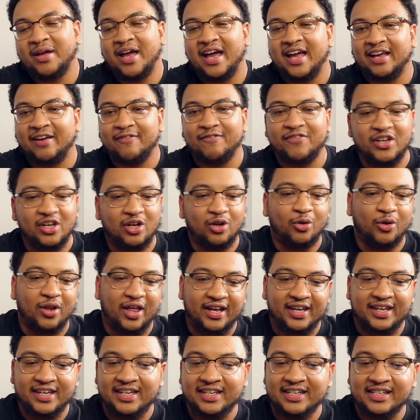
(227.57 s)
guy could feel
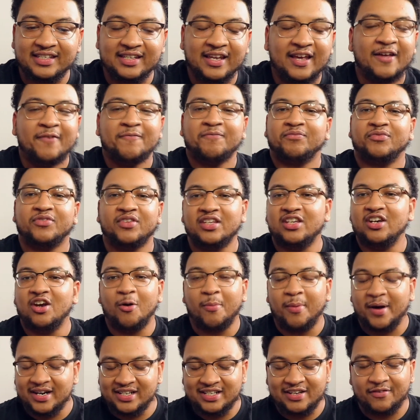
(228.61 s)
like
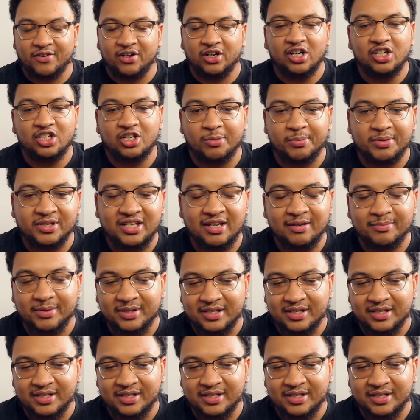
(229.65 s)
nobody's ever 100%,